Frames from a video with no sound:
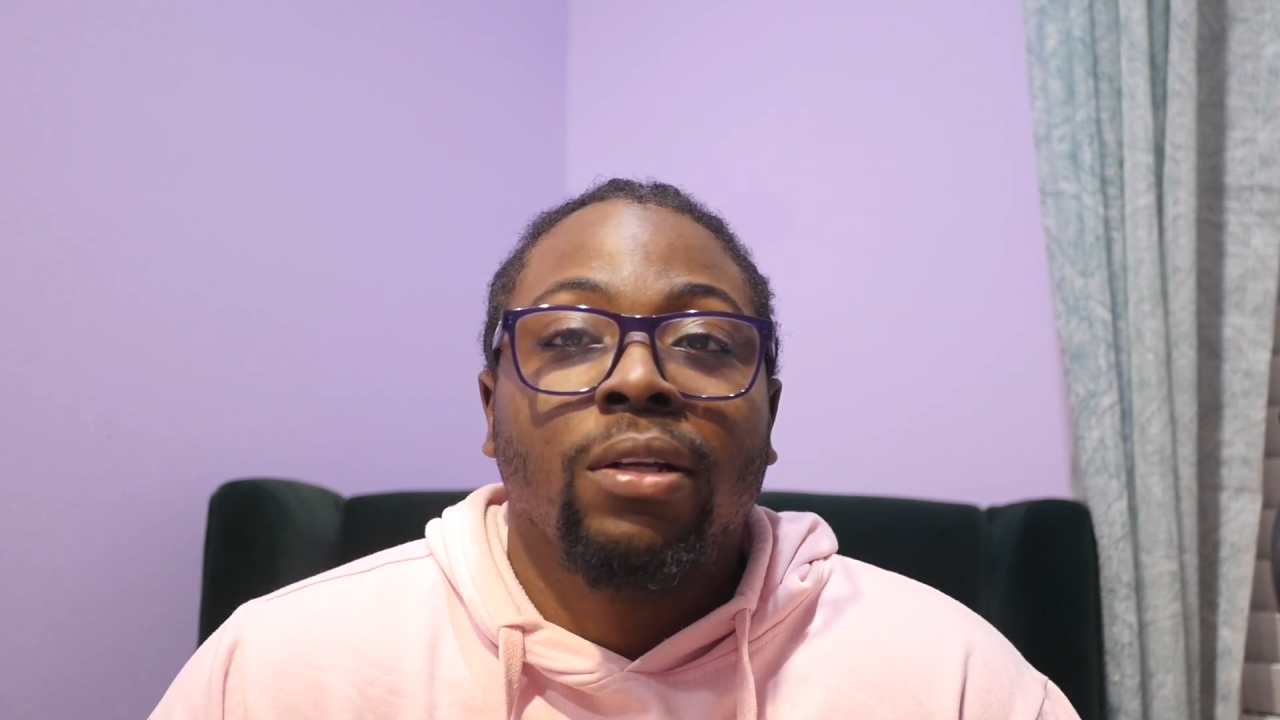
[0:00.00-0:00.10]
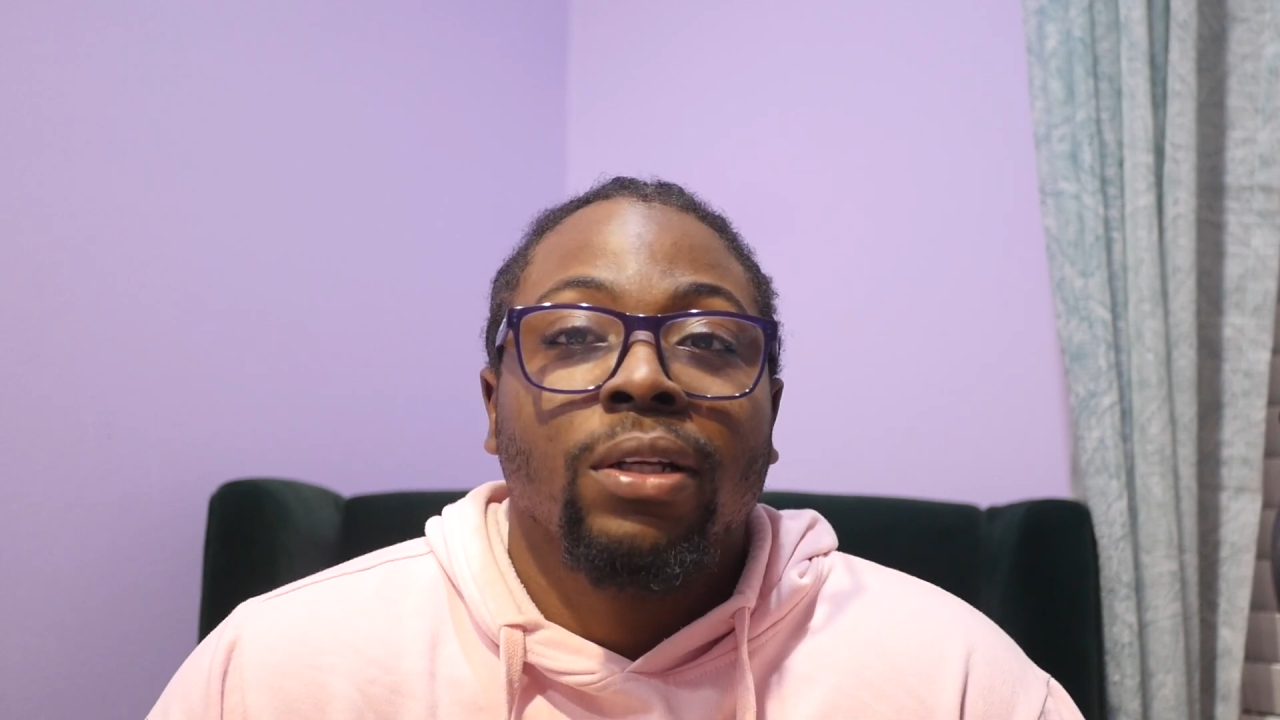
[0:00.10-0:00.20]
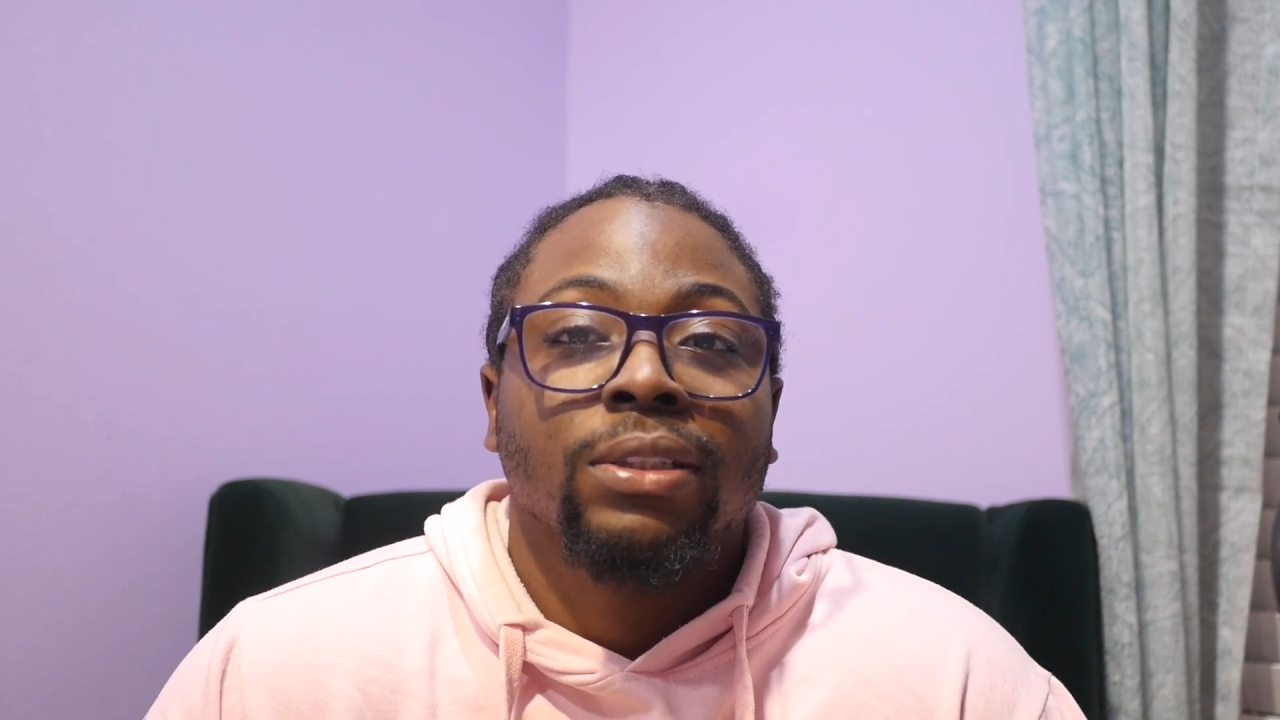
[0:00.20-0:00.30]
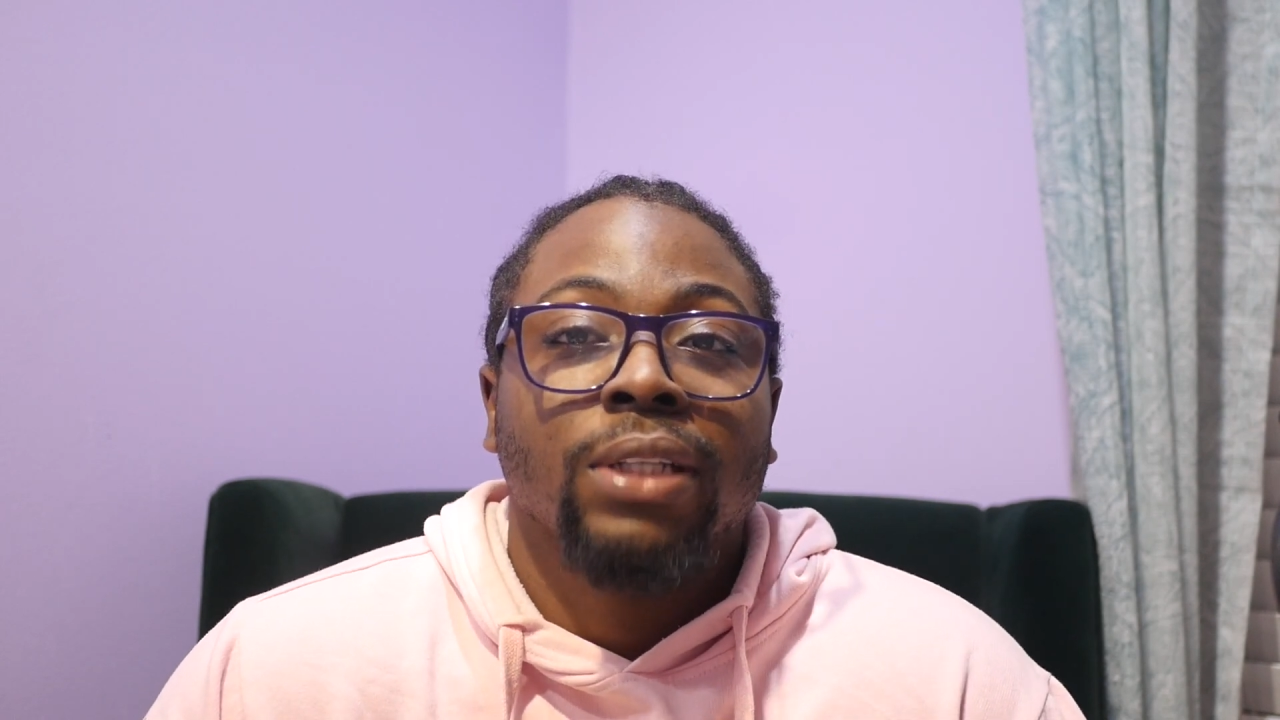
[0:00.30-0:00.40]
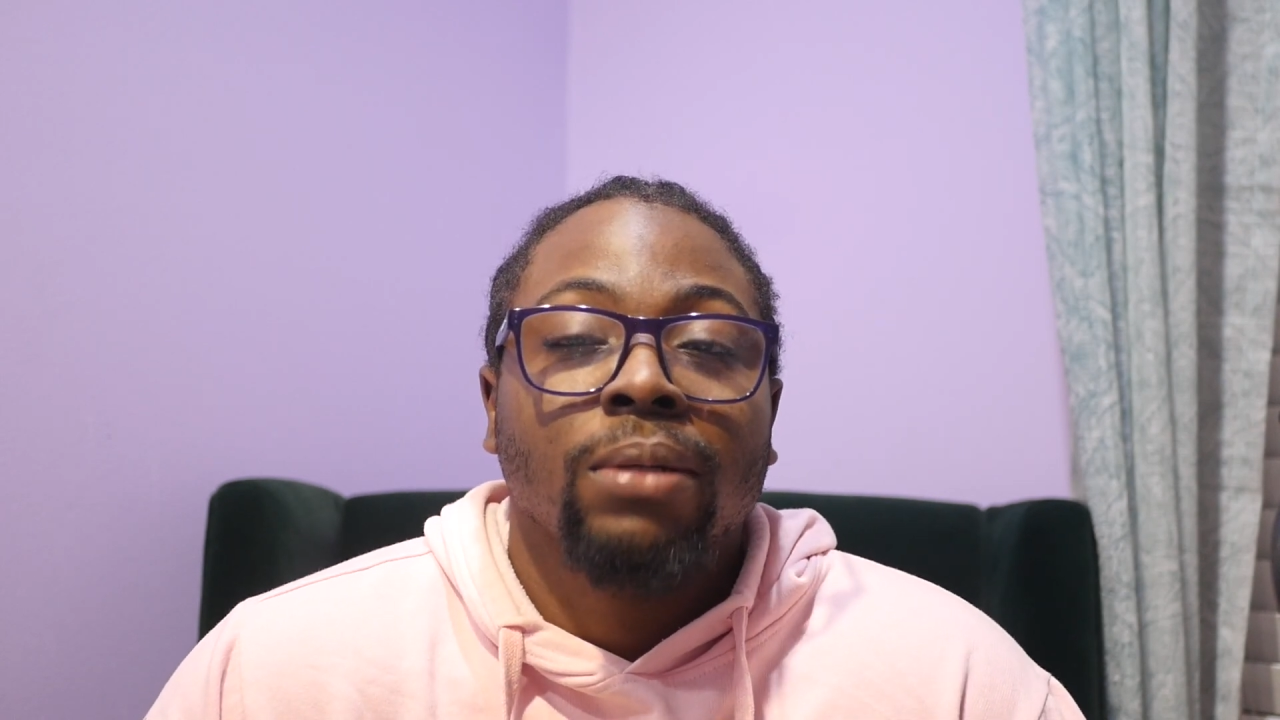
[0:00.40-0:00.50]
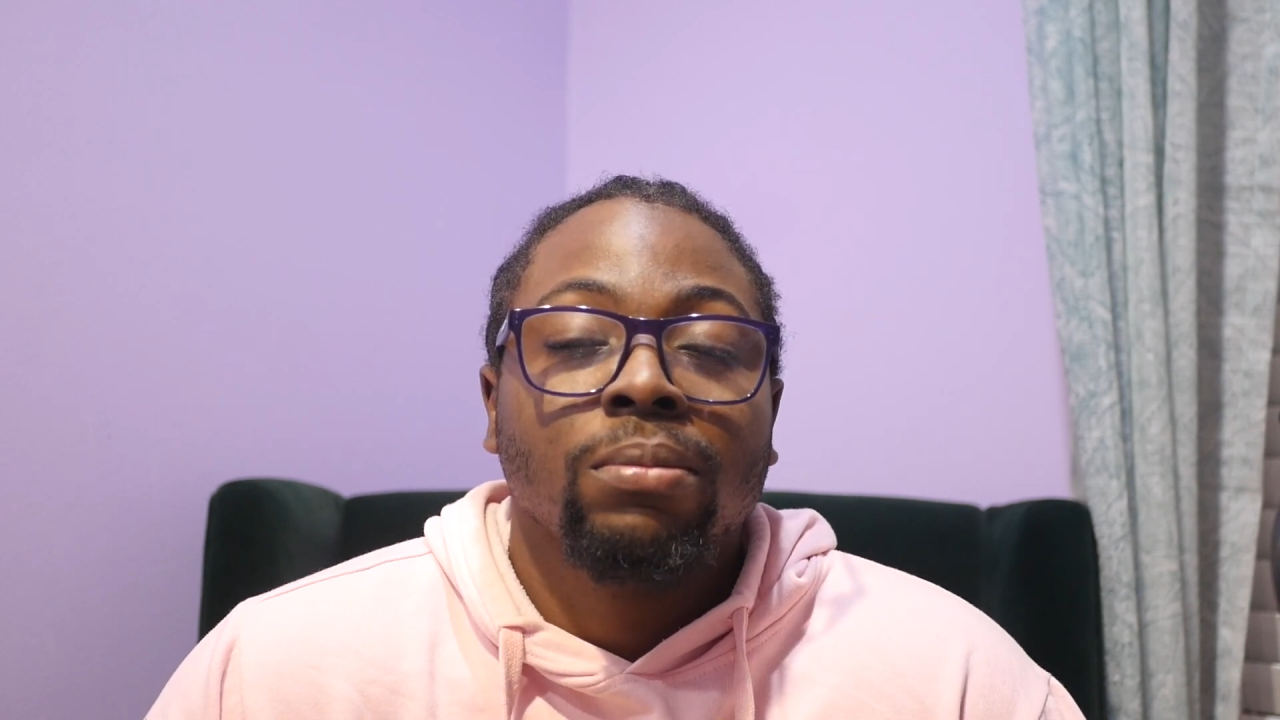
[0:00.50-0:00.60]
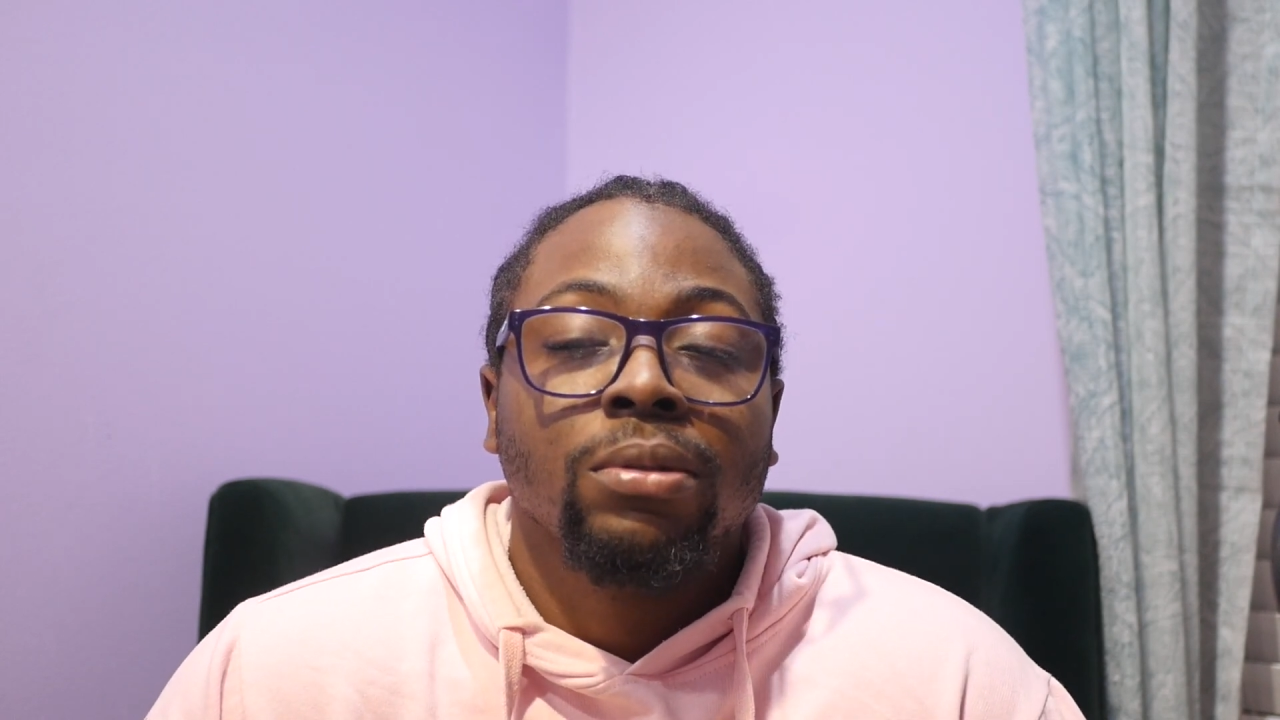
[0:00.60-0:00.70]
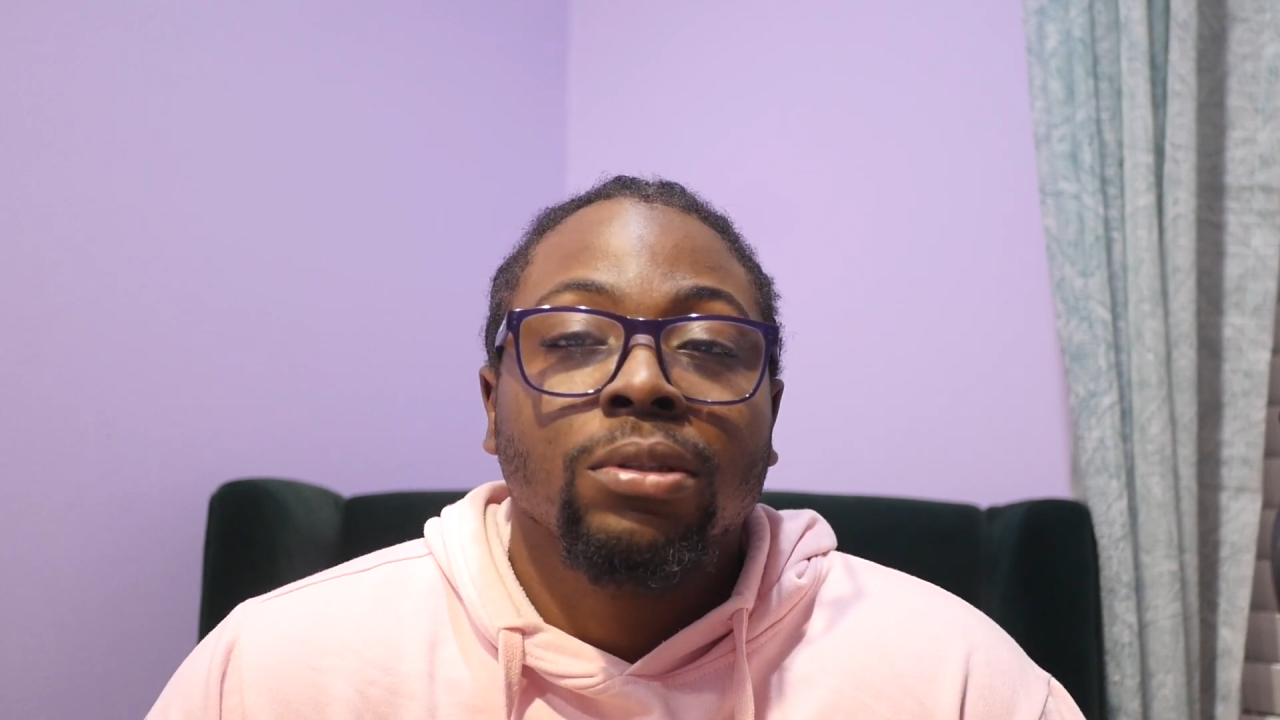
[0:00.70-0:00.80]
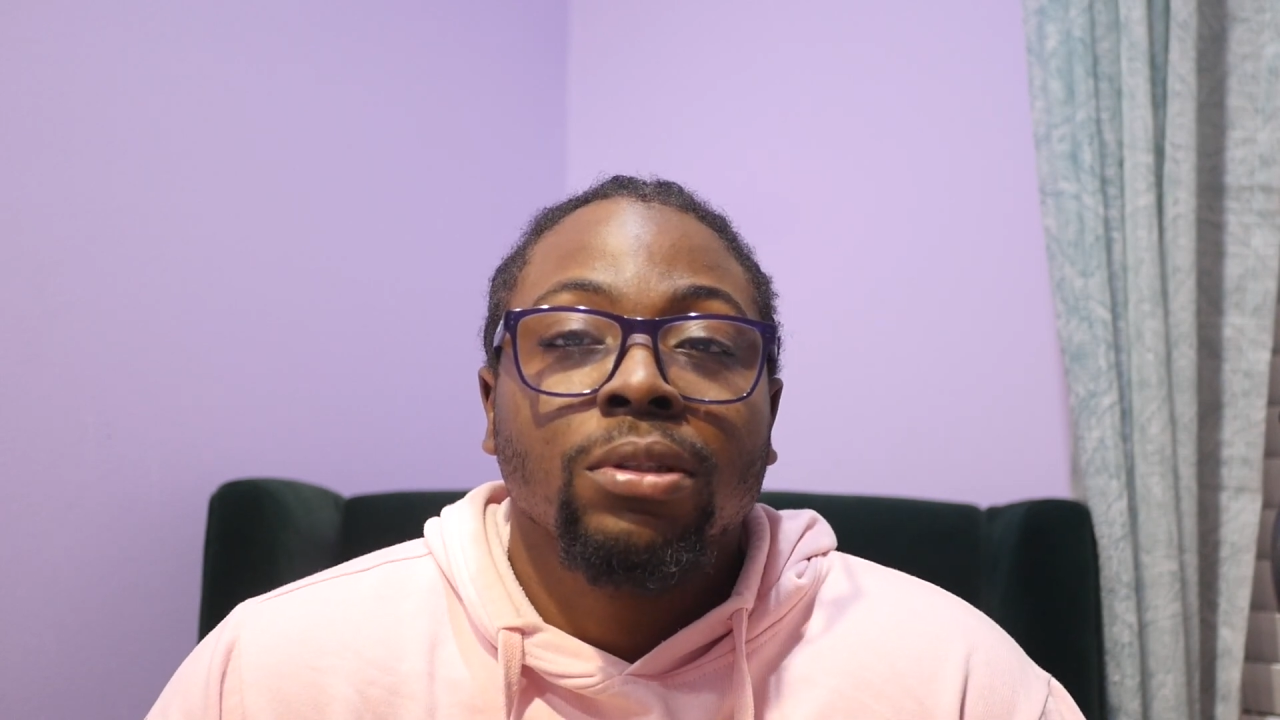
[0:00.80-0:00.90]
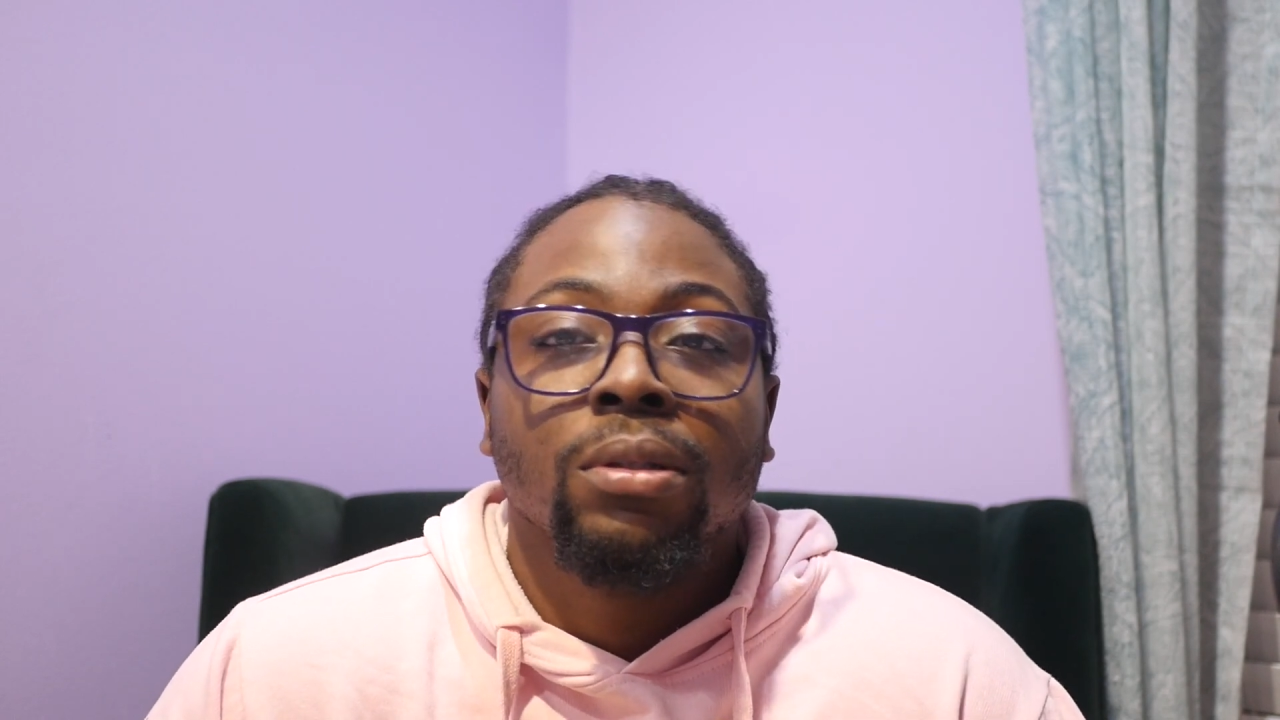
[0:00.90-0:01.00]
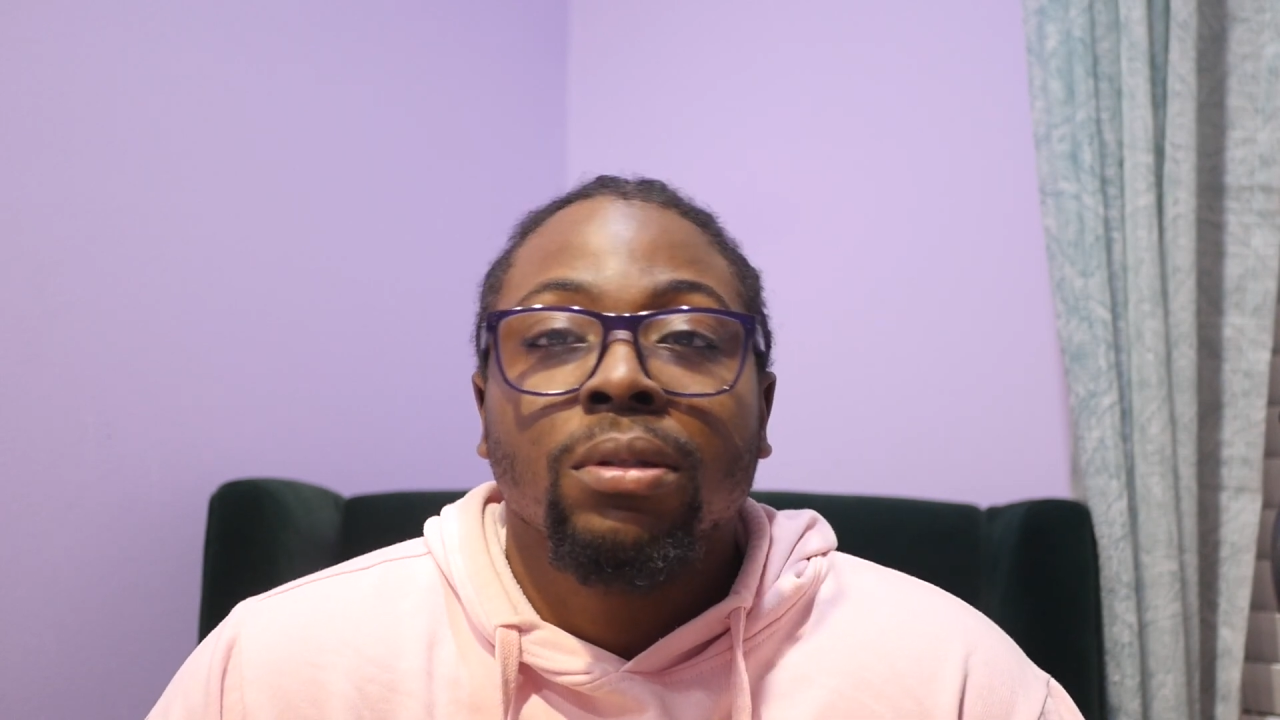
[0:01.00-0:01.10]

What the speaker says: examples